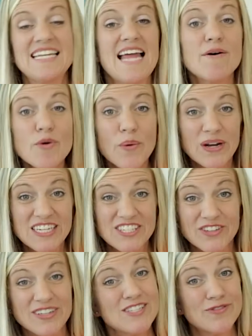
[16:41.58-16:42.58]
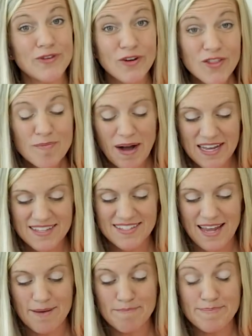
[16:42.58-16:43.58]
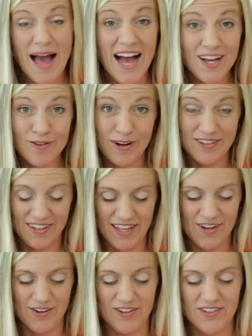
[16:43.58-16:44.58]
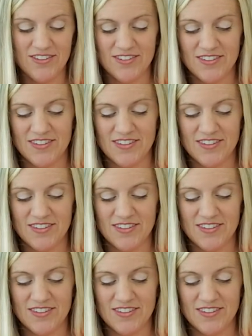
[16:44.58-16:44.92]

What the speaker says: Now what we want to do is fold the bias tape back around the leg hole.